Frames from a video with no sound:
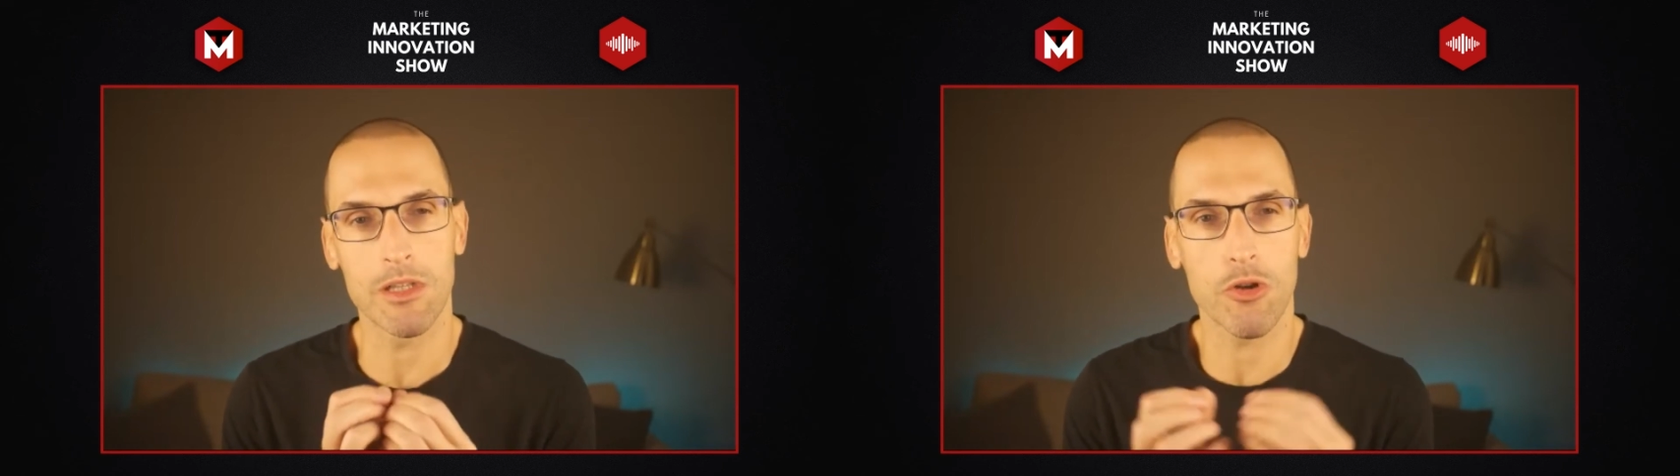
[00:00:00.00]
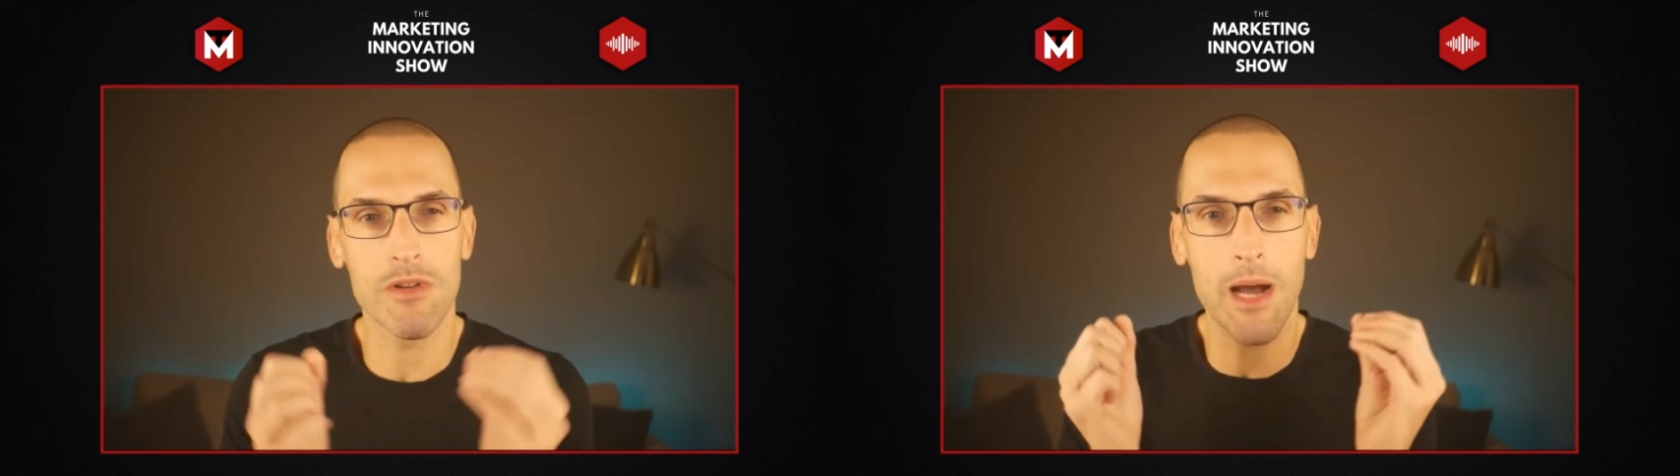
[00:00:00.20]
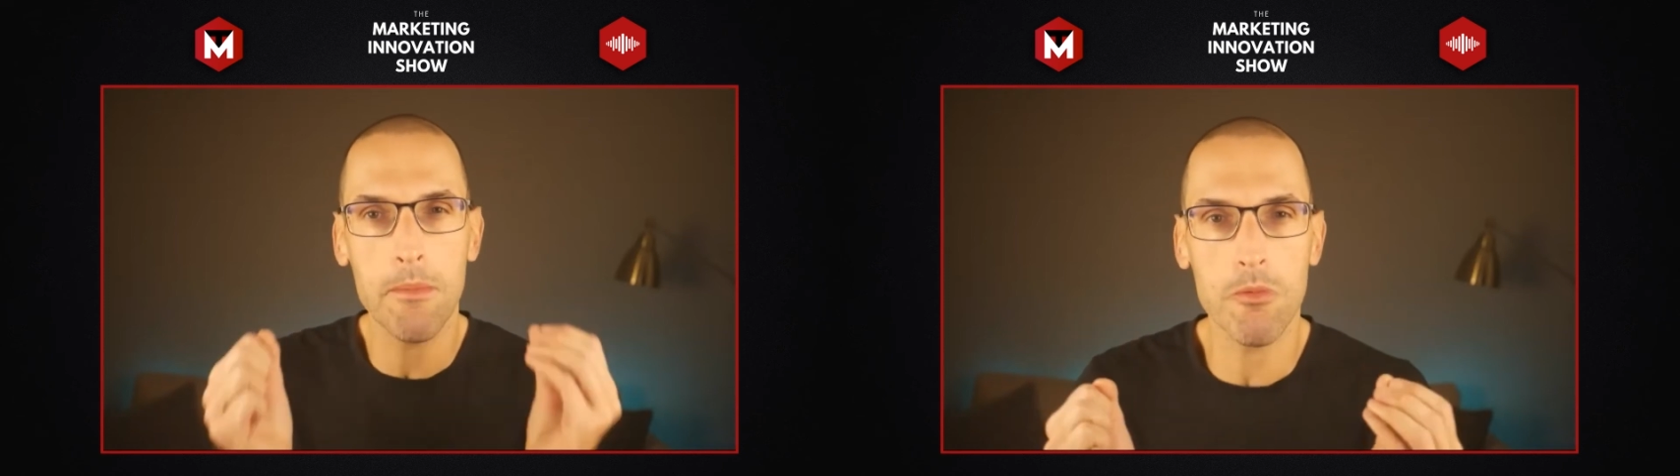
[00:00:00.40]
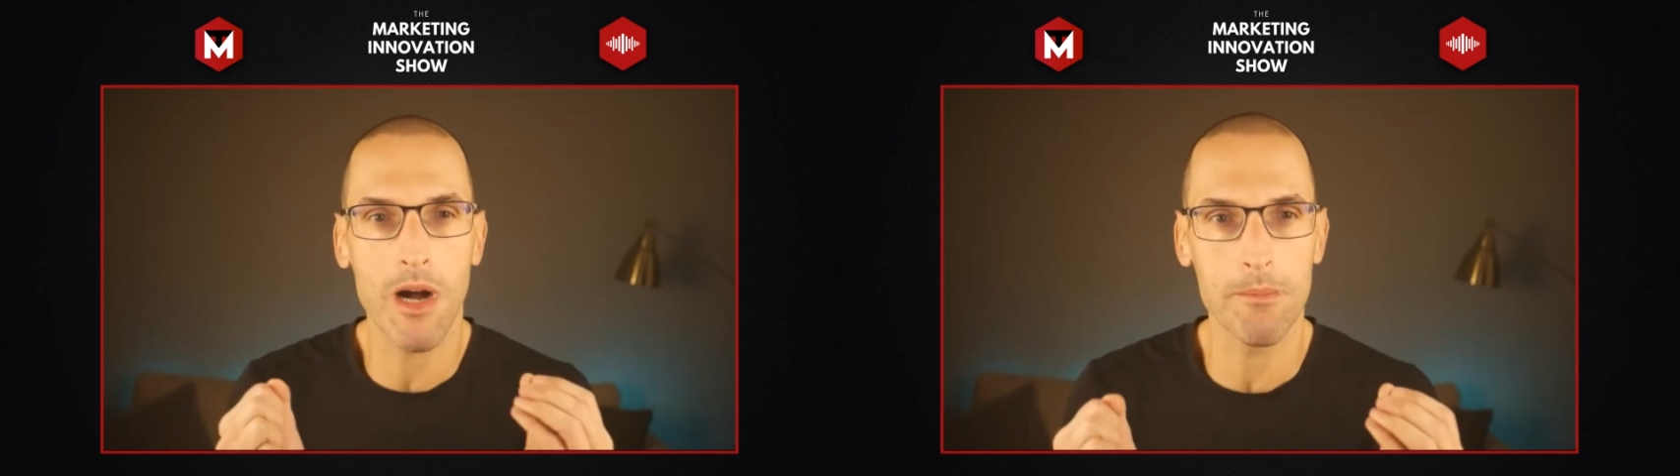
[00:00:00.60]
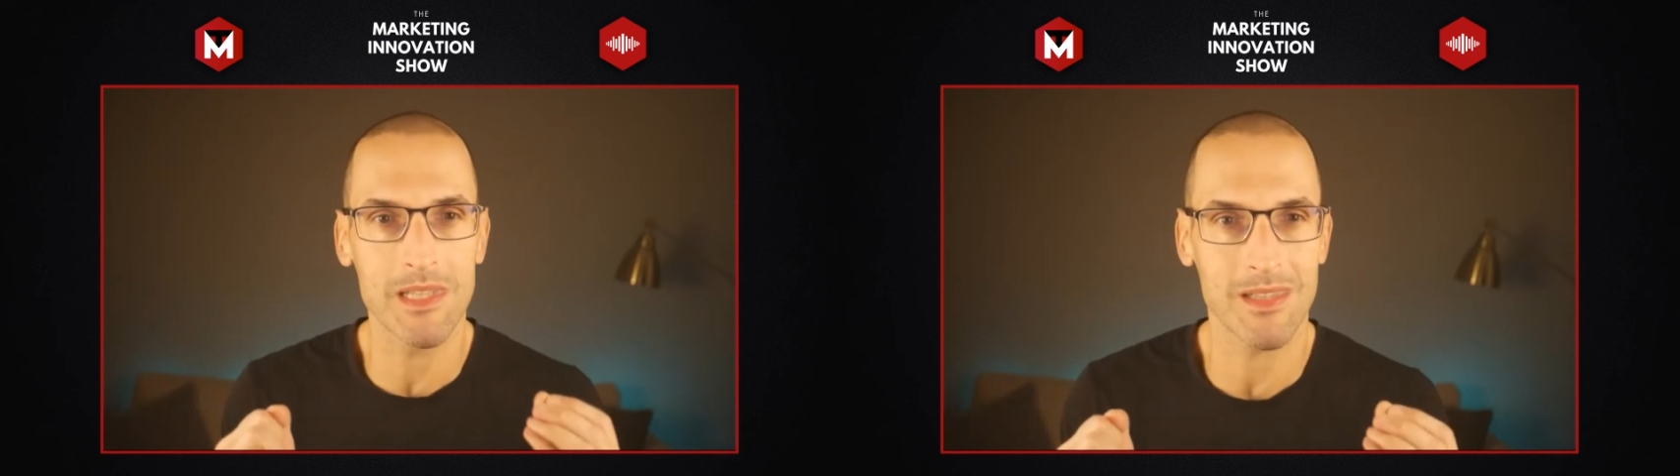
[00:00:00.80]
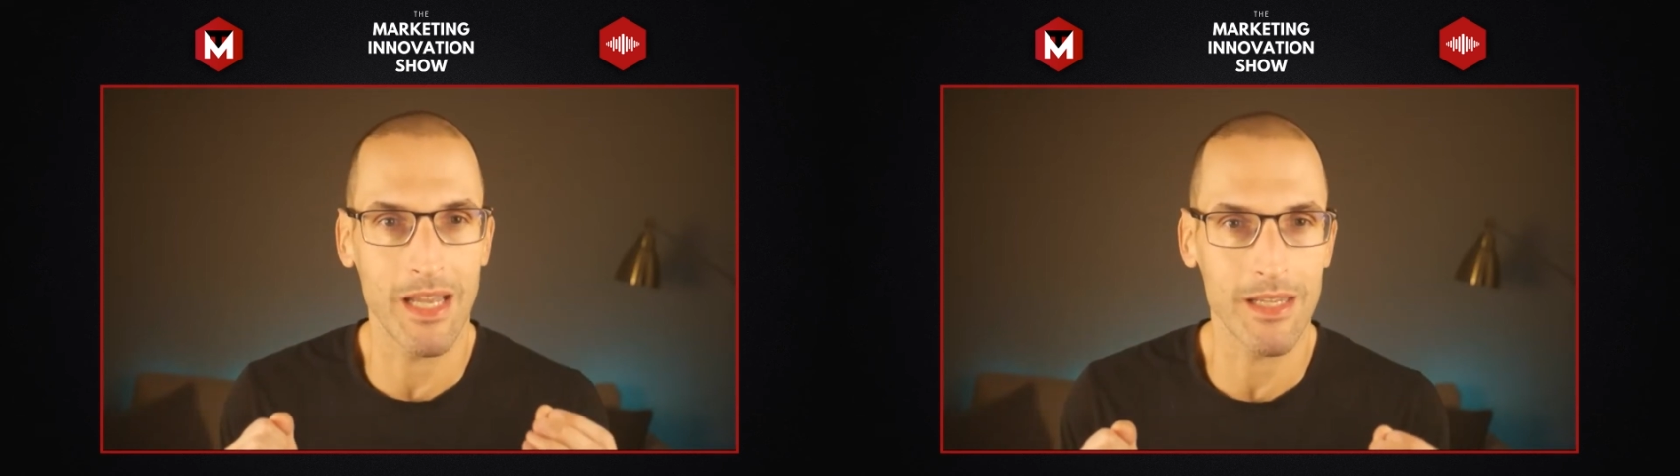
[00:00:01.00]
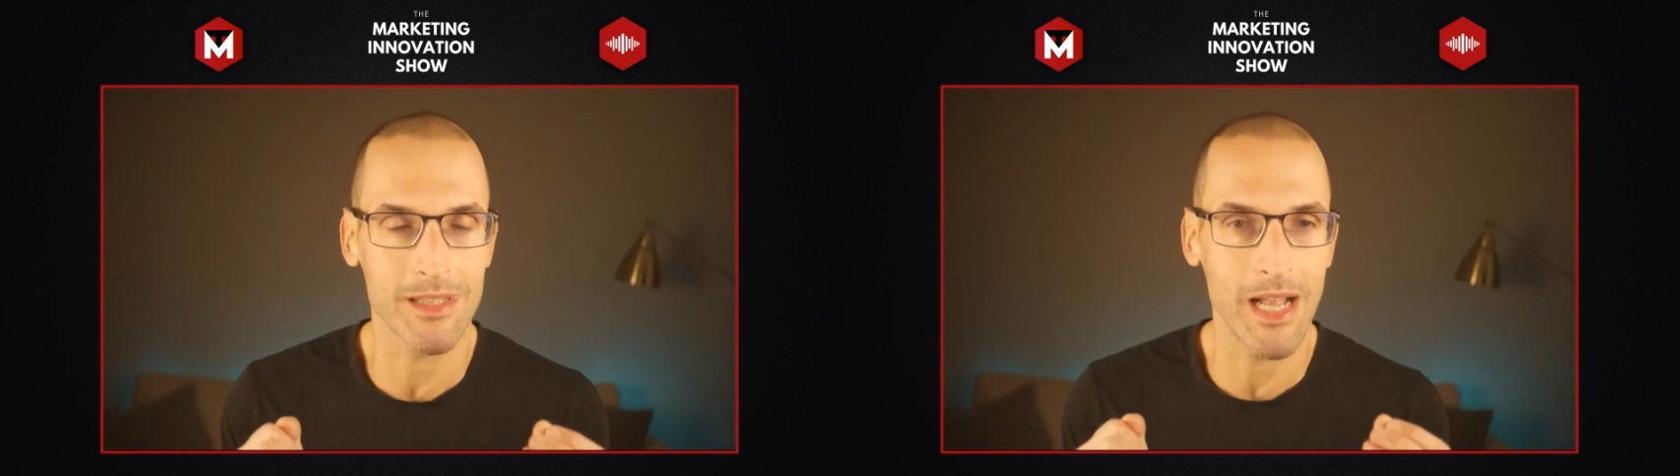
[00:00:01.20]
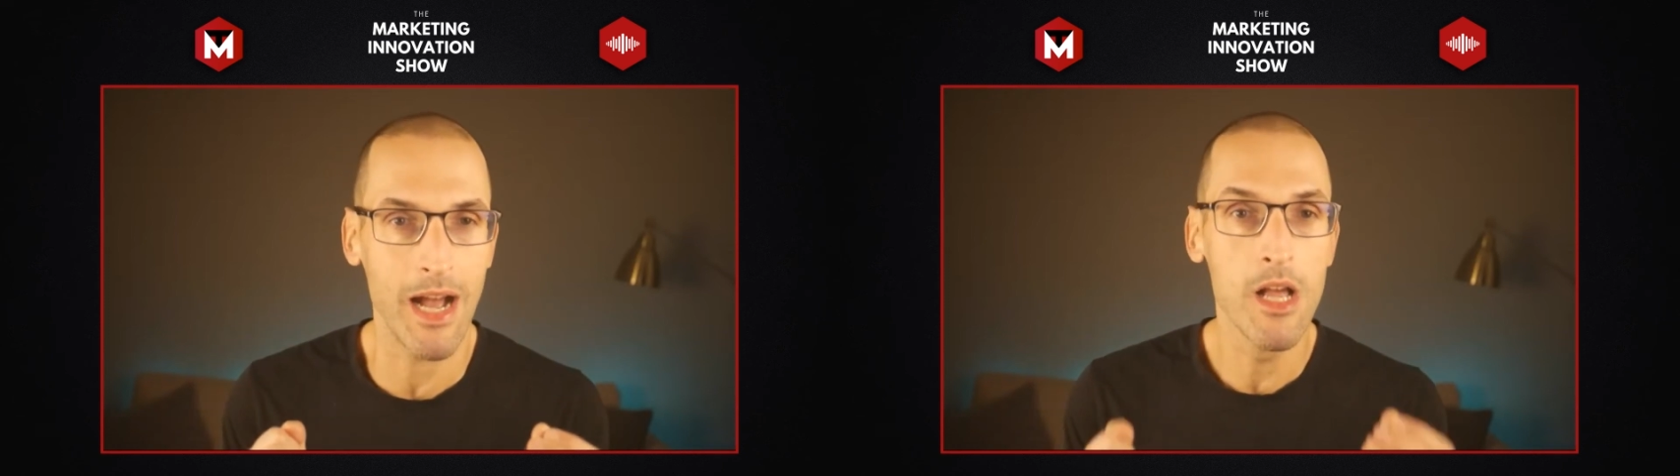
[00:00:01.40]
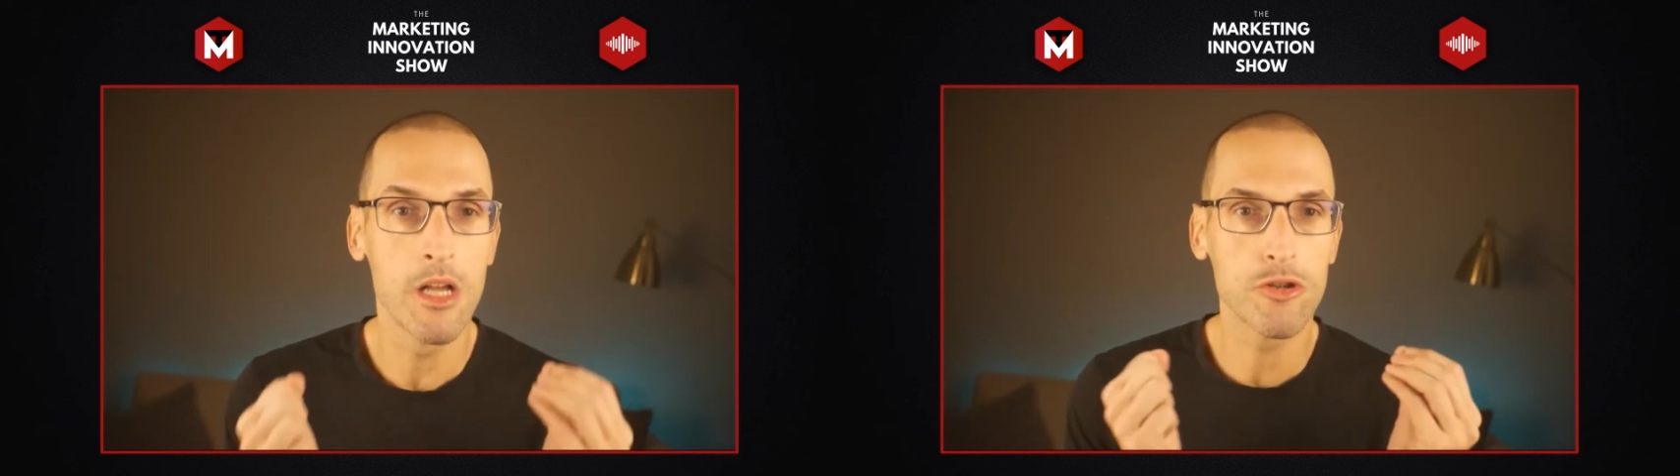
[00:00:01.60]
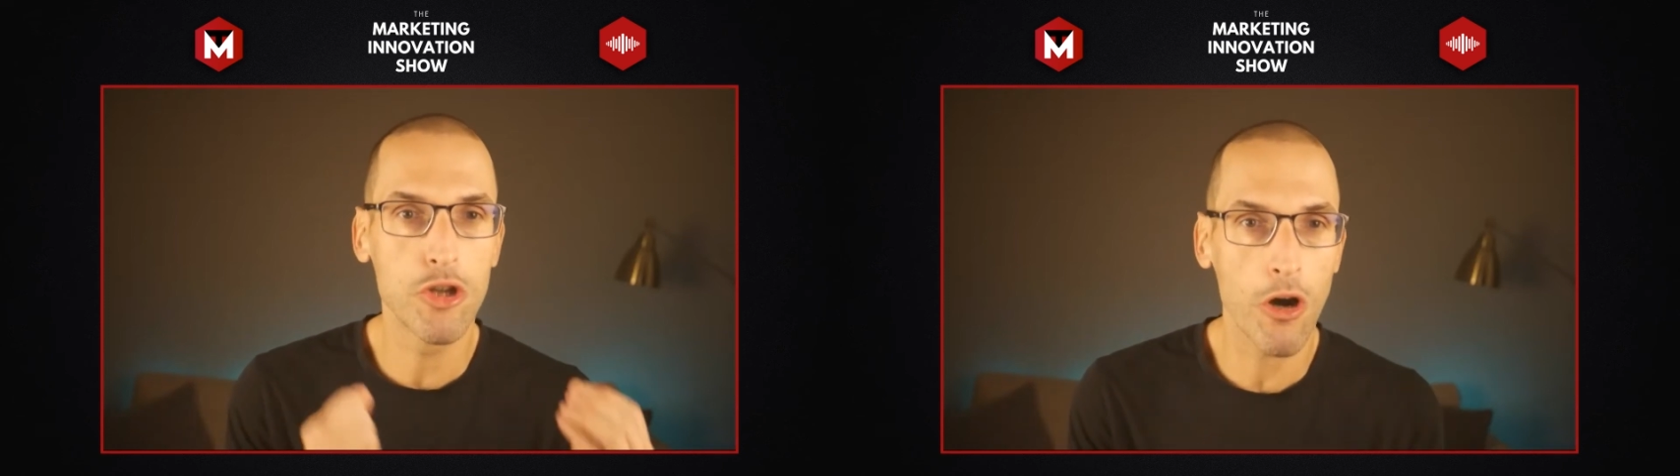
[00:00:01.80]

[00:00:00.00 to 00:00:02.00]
So number one mistake is that don't